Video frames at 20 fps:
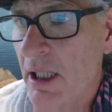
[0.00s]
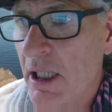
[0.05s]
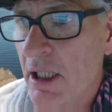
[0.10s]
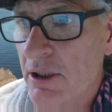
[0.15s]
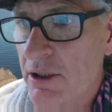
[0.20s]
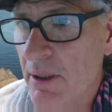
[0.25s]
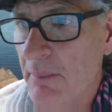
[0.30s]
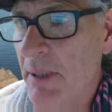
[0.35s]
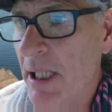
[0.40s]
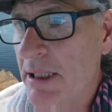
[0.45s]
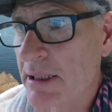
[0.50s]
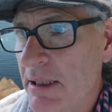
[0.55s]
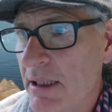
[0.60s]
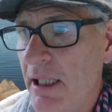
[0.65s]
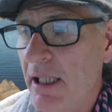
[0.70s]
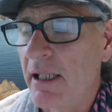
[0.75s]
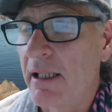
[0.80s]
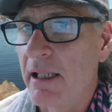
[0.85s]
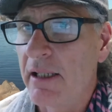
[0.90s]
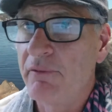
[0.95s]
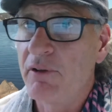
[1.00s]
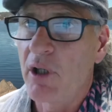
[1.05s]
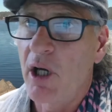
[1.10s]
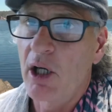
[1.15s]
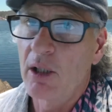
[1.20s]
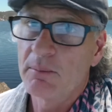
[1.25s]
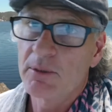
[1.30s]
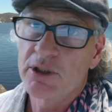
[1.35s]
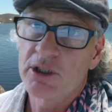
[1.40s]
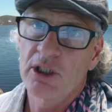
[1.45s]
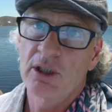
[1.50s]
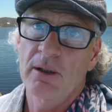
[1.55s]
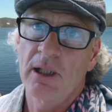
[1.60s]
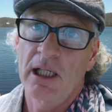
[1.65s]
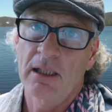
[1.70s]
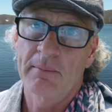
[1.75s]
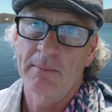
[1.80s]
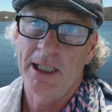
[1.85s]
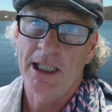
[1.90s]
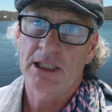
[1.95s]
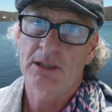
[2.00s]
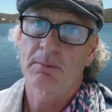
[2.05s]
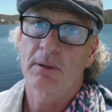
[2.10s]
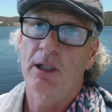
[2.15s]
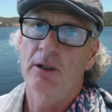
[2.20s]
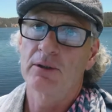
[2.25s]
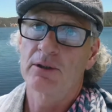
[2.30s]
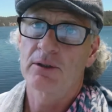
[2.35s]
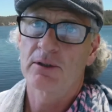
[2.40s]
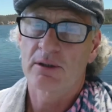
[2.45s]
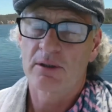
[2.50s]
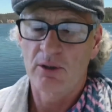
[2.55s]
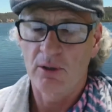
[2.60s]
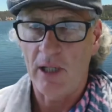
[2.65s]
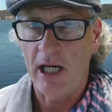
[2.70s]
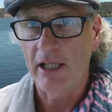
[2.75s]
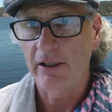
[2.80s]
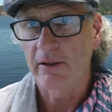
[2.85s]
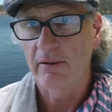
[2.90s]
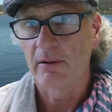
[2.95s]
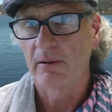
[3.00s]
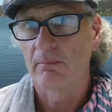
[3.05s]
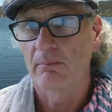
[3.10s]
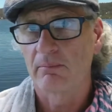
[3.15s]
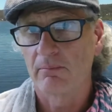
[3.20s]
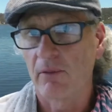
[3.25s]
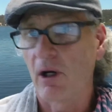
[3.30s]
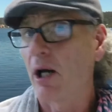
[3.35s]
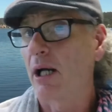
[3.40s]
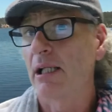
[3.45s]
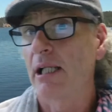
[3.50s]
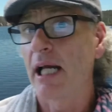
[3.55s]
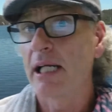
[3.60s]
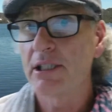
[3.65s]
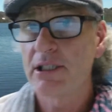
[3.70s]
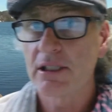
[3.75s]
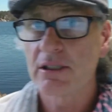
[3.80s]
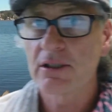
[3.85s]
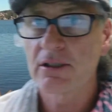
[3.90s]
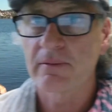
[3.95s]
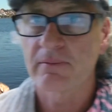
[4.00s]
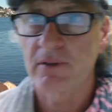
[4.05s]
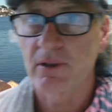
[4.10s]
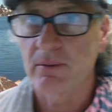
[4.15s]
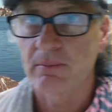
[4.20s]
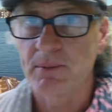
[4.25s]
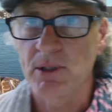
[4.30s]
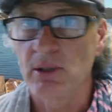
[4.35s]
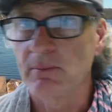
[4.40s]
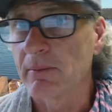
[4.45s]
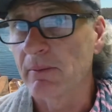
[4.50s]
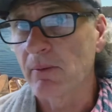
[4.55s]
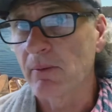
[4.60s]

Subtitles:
So basically, yeah, if you're homeless, you can be exposed to other violations of your human